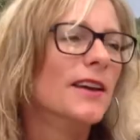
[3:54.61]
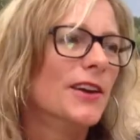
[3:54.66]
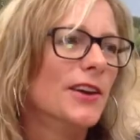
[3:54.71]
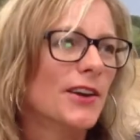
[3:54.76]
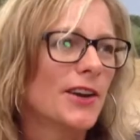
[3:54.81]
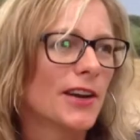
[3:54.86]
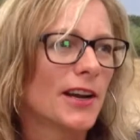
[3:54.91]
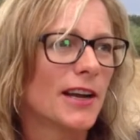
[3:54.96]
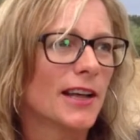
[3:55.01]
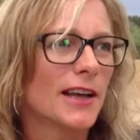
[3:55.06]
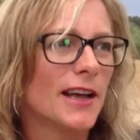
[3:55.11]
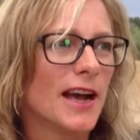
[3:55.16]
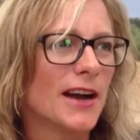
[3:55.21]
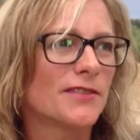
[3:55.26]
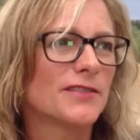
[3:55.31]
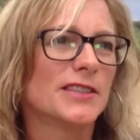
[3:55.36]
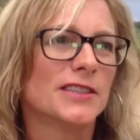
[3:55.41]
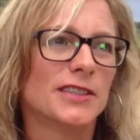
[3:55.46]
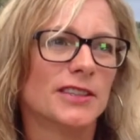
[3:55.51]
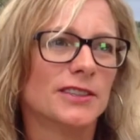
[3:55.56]
you're going to
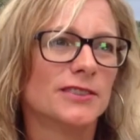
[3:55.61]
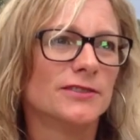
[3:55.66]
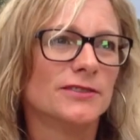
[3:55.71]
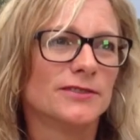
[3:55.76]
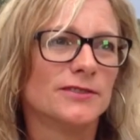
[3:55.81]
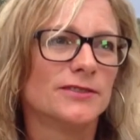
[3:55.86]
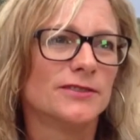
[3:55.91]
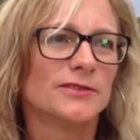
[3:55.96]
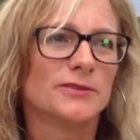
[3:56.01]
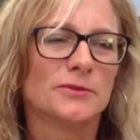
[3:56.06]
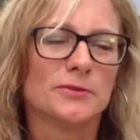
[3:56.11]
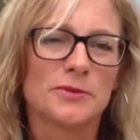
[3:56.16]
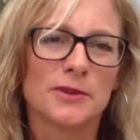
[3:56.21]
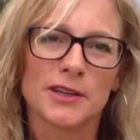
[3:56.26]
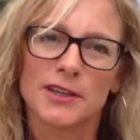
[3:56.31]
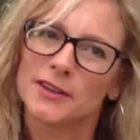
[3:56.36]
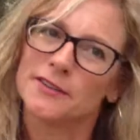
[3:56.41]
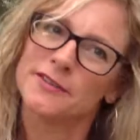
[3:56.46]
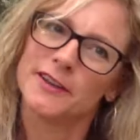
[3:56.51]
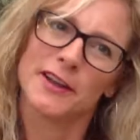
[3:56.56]
have to
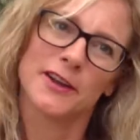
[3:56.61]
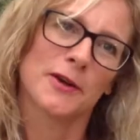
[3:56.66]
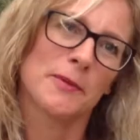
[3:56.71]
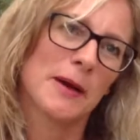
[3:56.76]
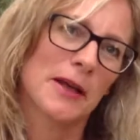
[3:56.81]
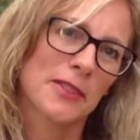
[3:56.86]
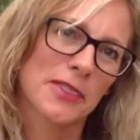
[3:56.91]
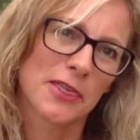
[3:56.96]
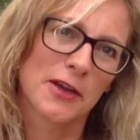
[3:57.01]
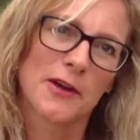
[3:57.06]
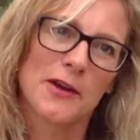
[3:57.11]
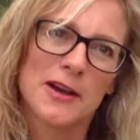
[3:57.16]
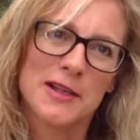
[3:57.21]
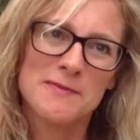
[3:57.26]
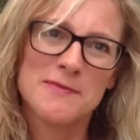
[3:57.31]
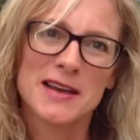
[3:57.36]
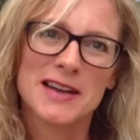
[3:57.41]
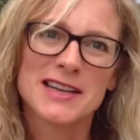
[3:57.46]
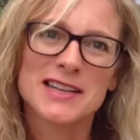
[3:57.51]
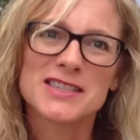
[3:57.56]
really figure about 30
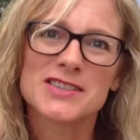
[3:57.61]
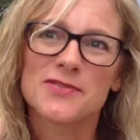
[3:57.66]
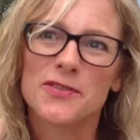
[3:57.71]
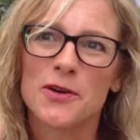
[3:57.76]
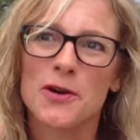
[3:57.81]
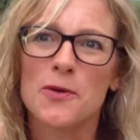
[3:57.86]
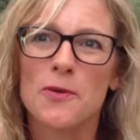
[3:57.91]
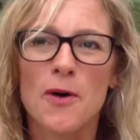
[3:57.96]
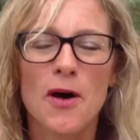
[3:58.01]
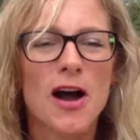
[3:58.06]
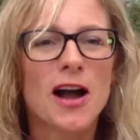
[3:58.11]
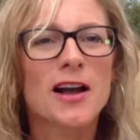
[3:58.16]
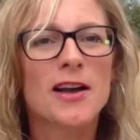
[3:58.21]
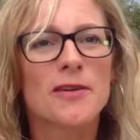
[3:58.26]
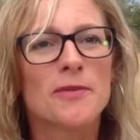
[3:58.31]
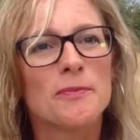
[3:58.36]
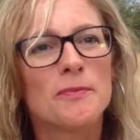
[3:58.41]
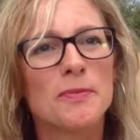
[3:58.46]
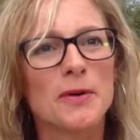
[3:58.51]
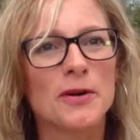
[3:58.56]
minutes for a
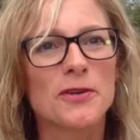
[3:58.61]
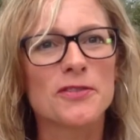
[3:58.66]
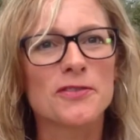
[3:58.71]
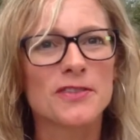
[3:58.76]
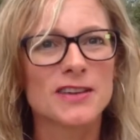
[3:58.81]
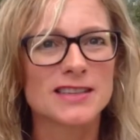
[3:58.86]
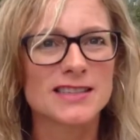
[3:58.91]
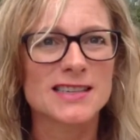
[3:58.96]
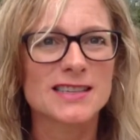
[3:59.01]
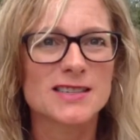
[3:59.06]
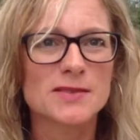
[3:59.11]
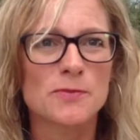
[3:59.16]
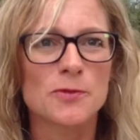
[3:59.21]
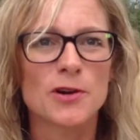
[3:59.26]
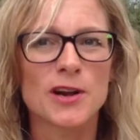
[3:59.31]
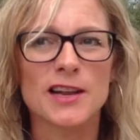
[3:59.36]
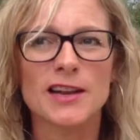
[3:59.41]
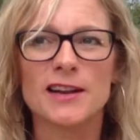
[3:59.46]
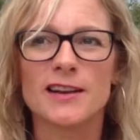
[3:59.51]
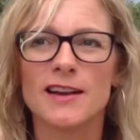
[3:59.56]
walk, both visits,
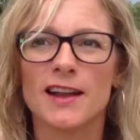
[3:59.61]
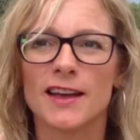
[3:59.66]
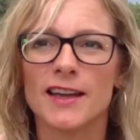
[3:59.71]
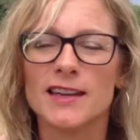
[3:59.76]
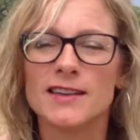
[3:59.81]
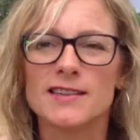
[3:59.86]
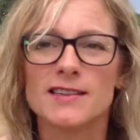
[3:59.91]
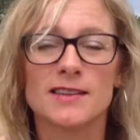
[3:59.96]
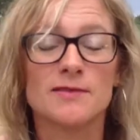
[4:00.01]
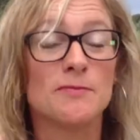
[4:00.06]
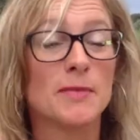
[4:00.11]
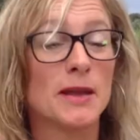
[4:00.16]
morning and night, and